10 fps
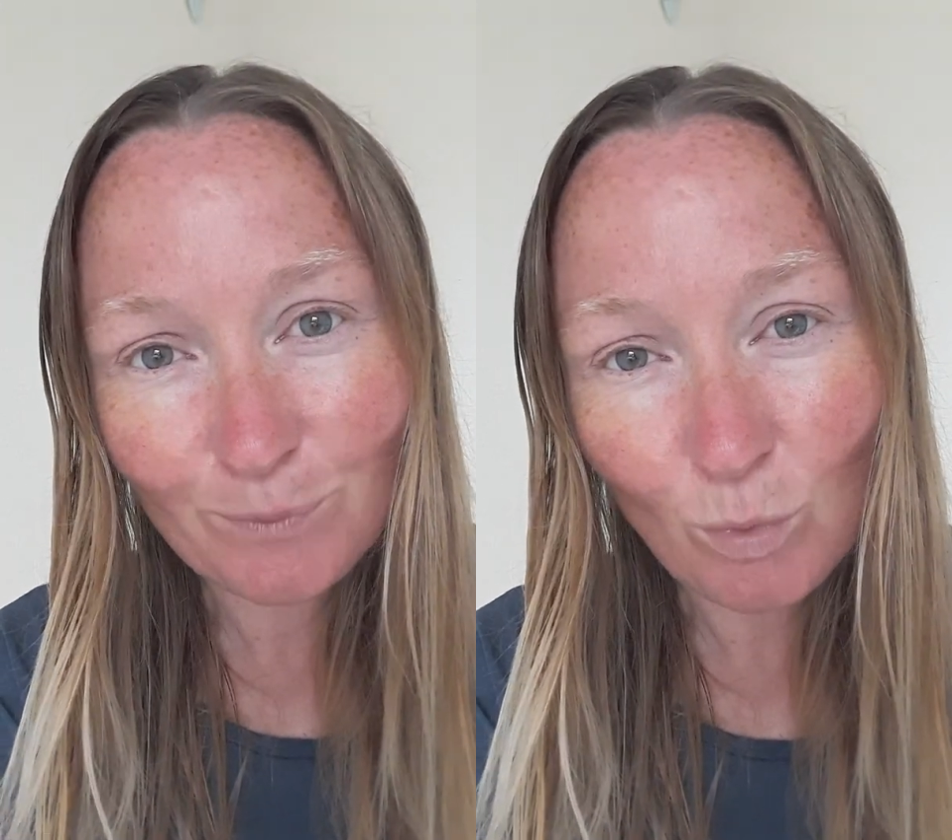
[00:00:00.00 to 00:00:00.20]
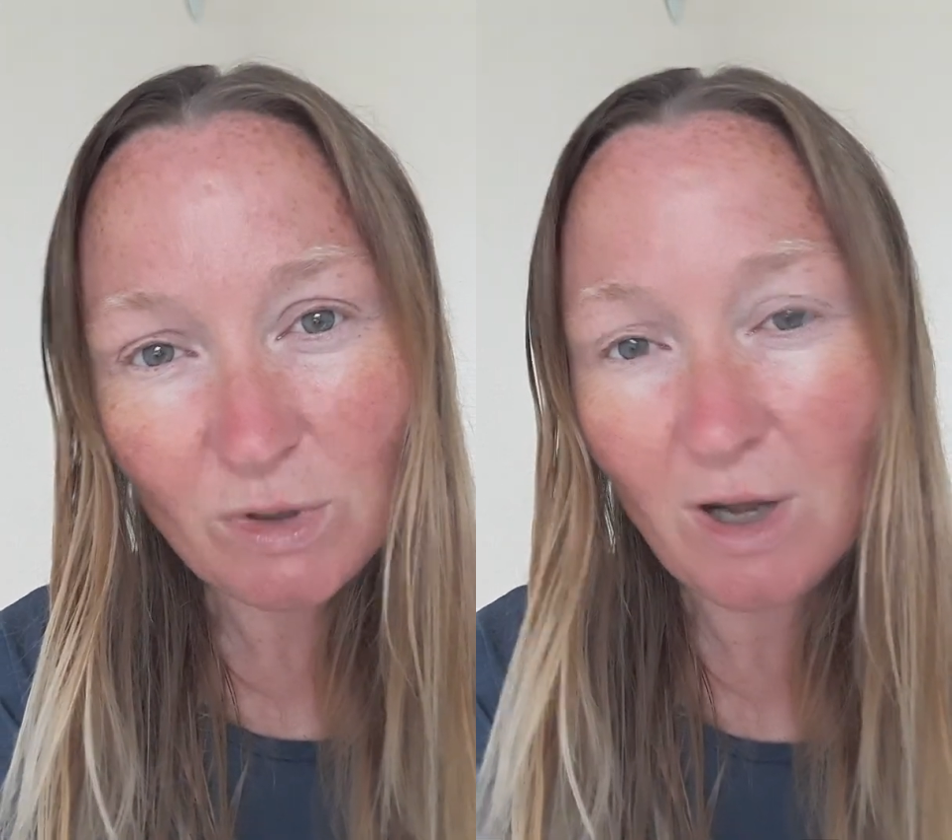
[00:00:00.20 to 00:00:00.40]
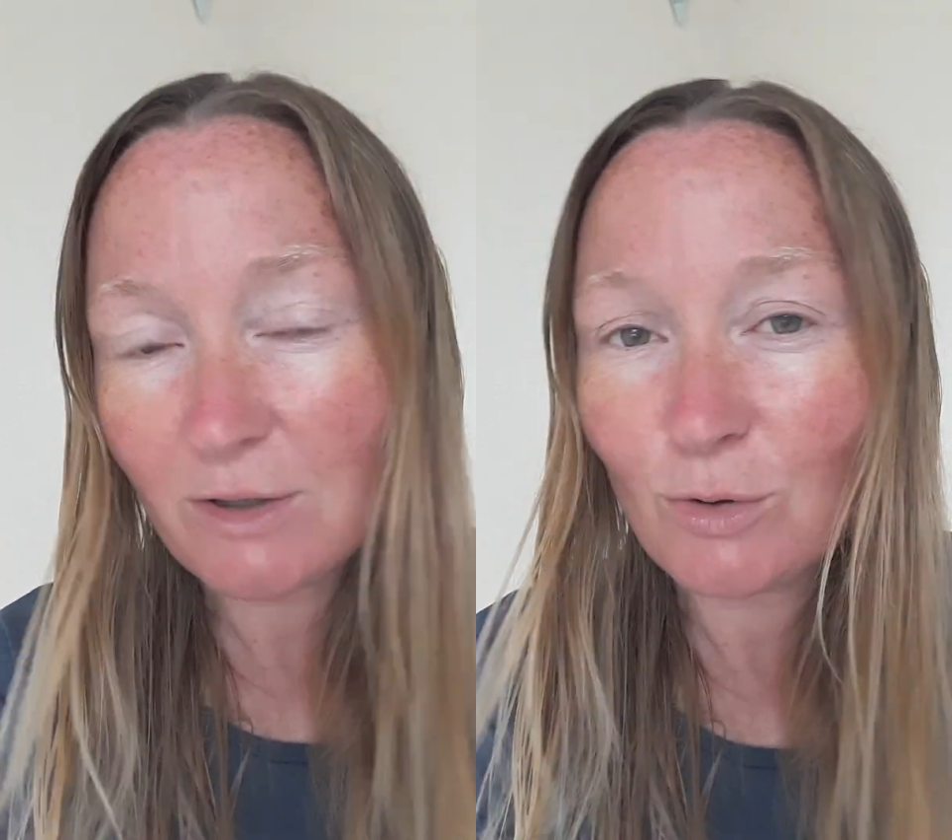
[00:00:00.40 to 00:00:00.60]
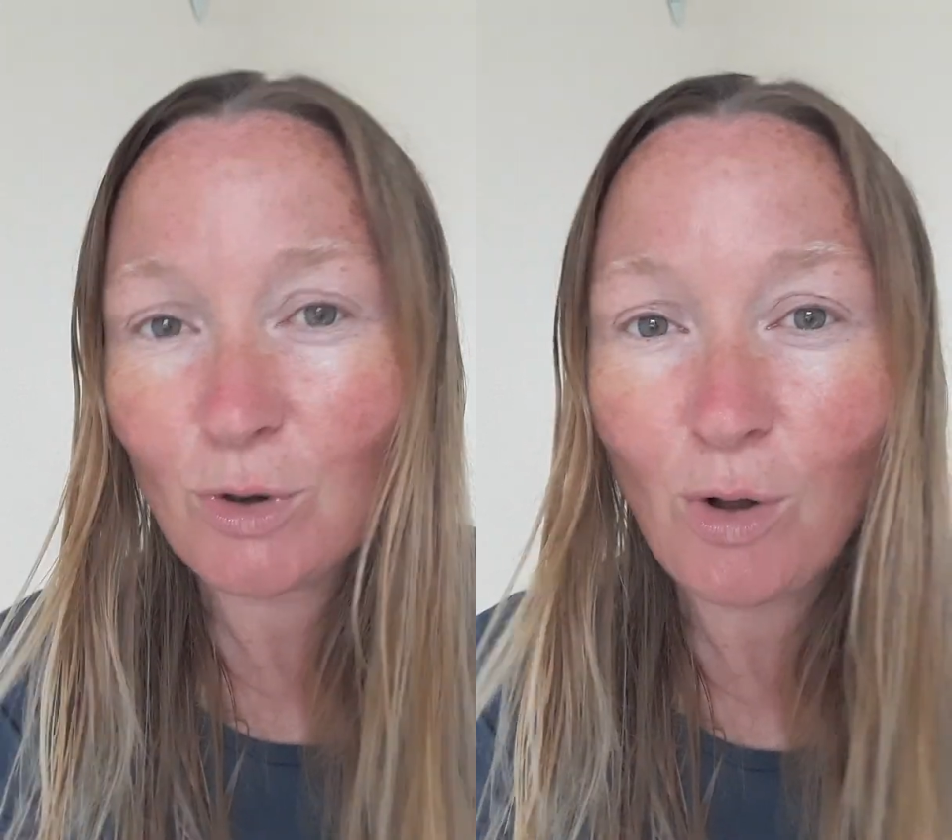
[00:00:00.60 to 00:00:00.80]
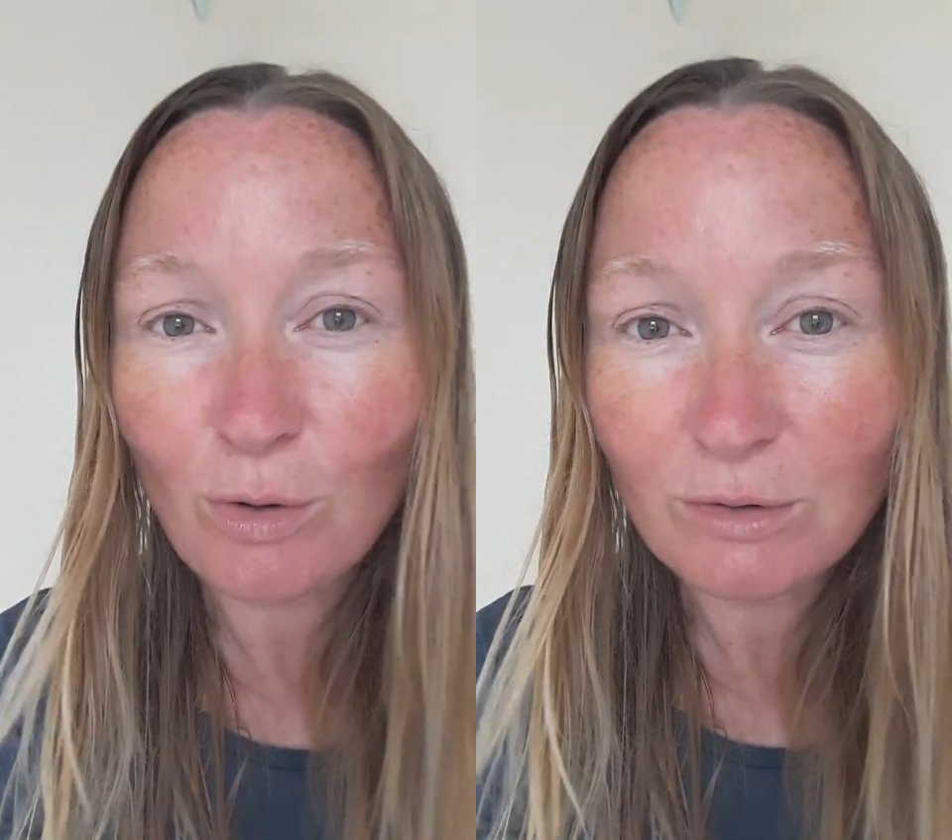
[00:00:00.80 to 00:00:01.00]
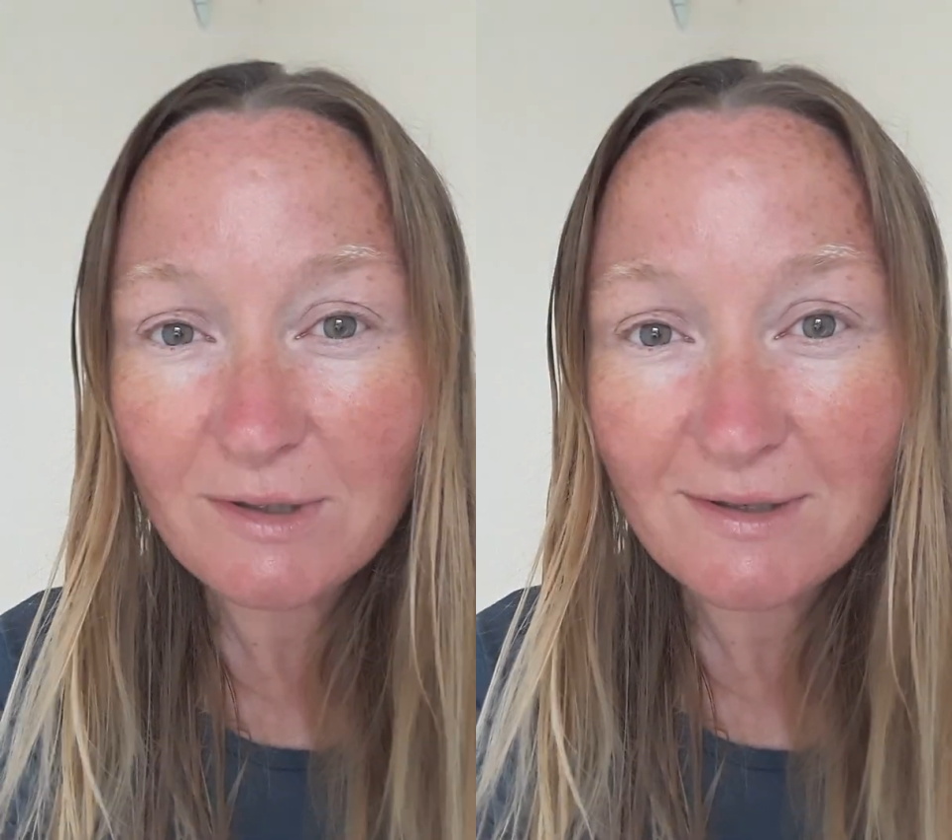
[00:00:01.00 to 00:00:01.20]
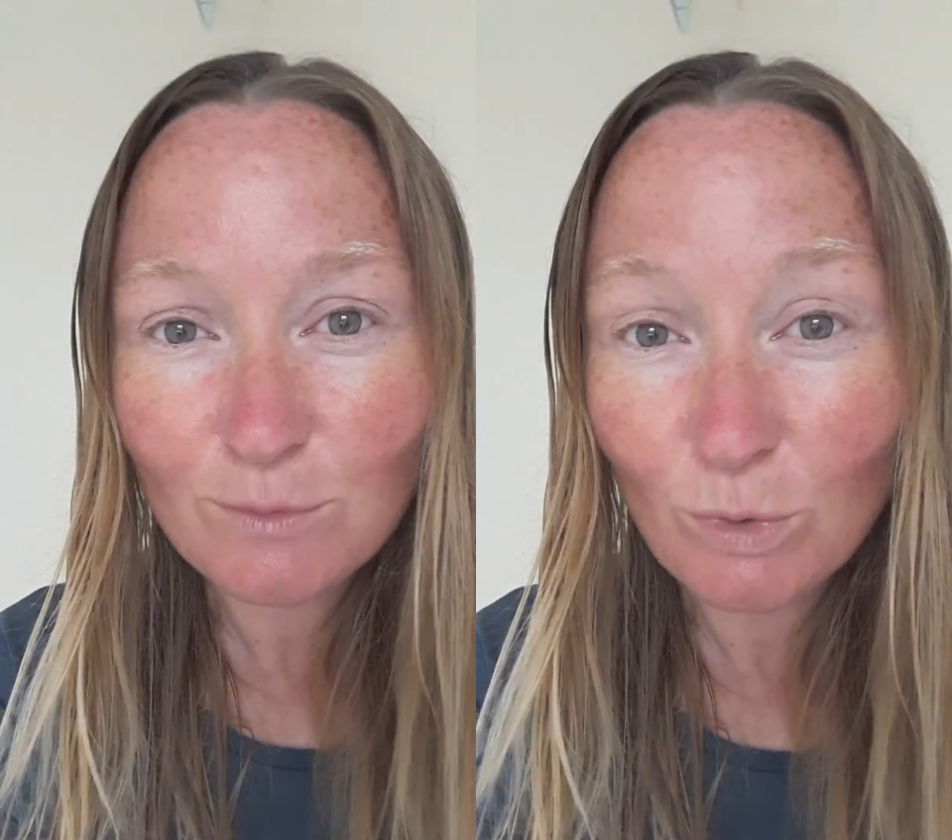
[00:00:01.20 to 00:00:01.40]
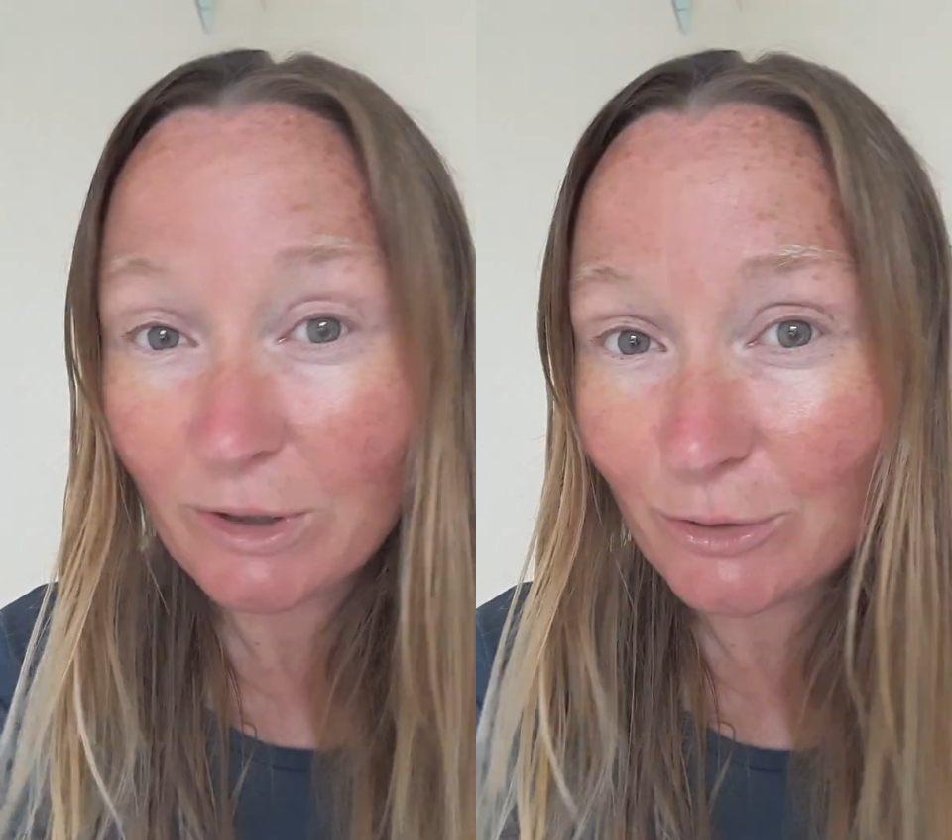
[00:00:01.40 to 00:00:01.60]
What are your goals?
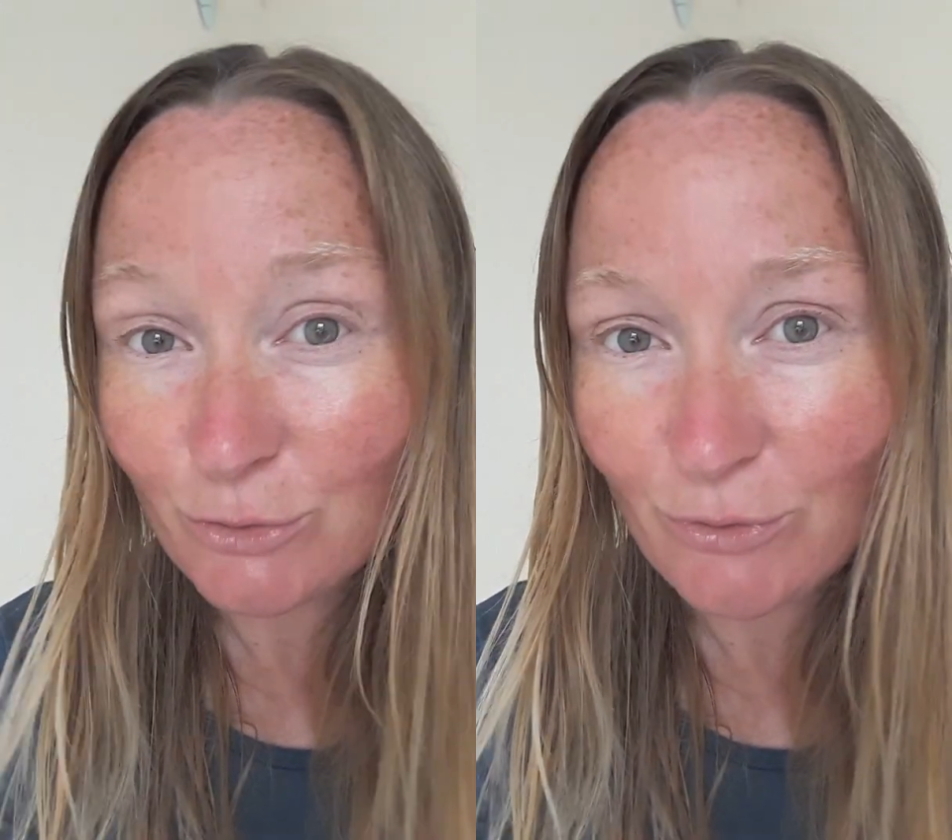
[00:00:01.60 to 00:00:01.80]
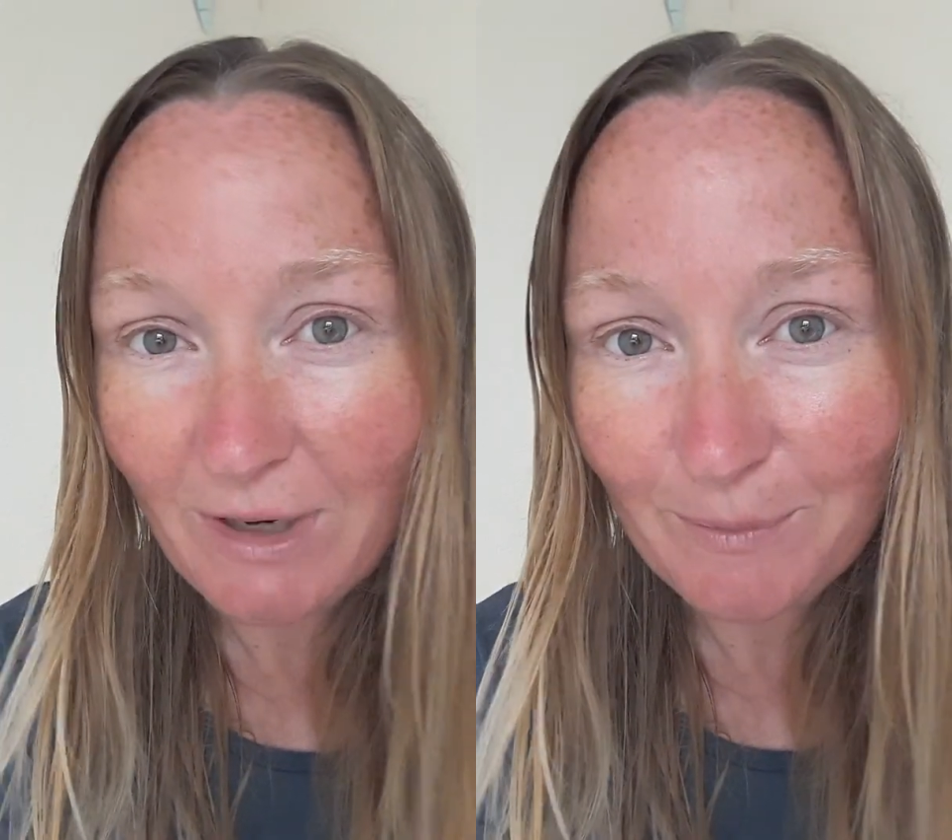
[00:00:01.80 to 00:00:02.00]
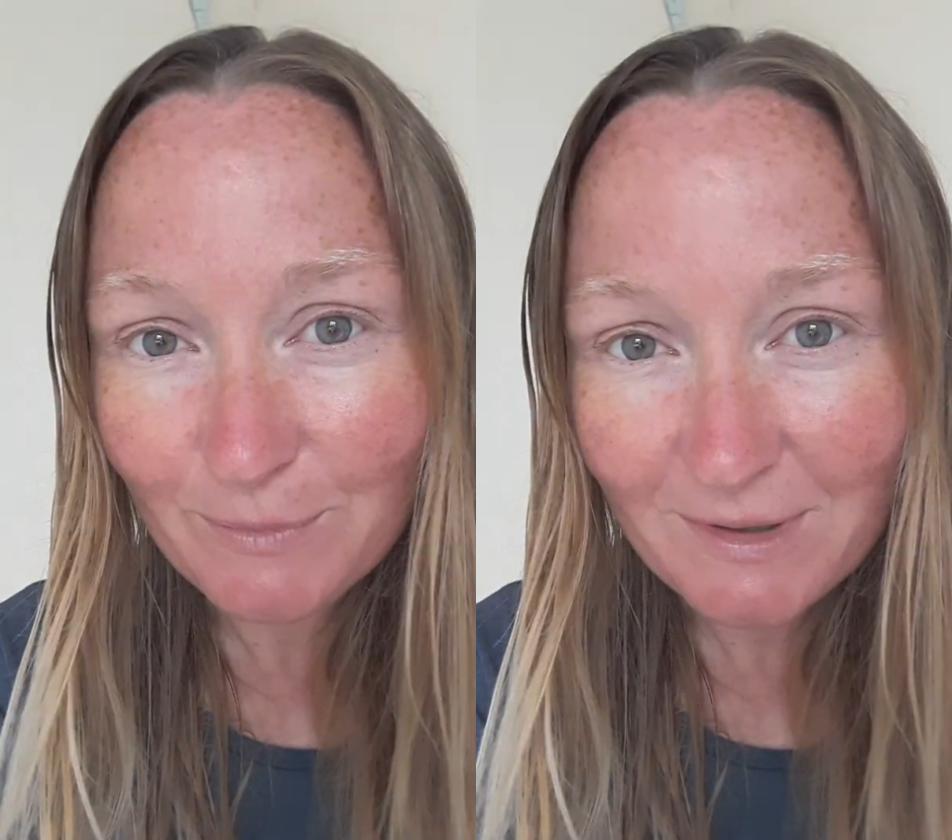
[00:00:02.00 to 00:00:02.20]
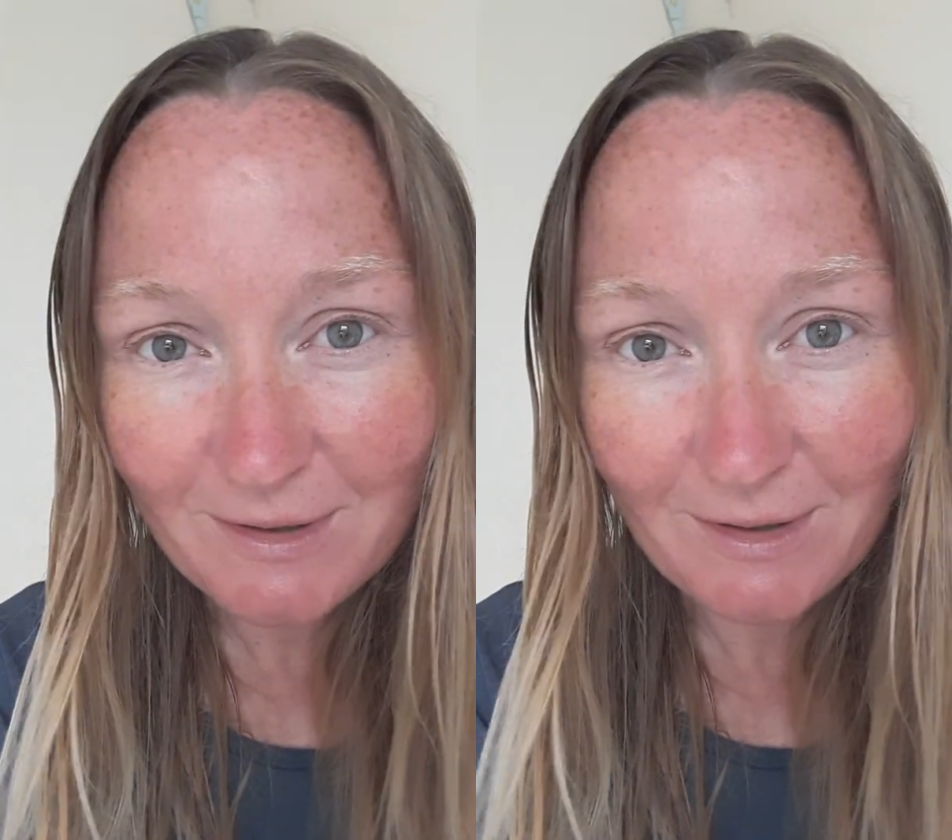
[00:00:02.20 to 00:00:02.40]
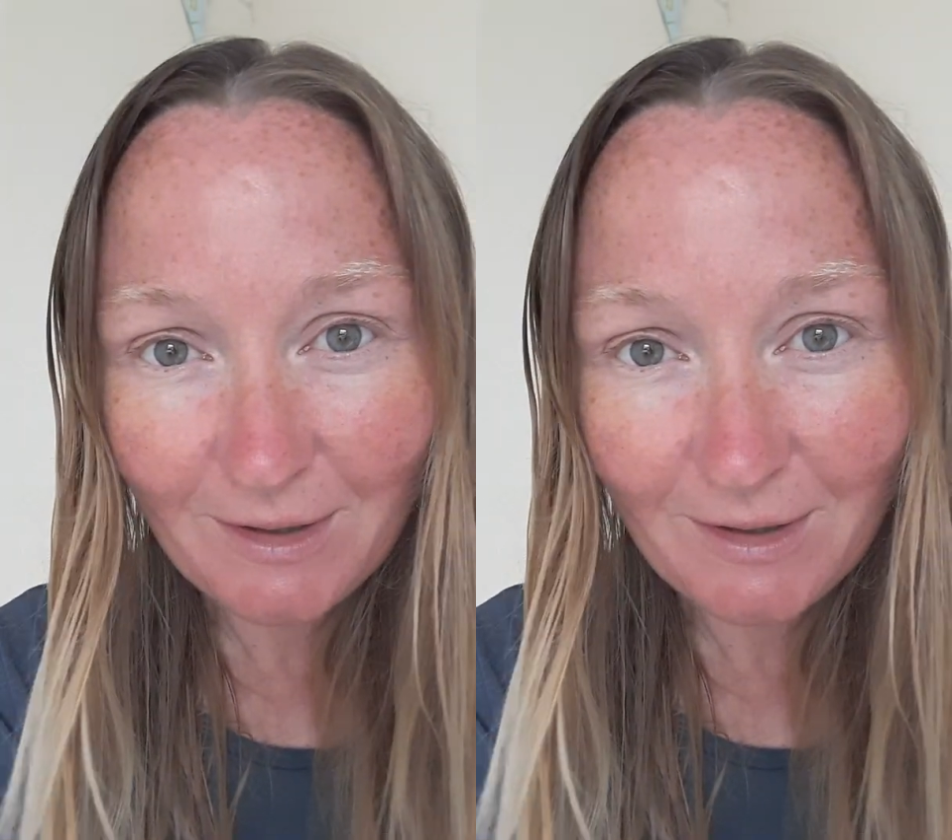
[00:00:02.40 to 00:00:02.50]
What are your dreams?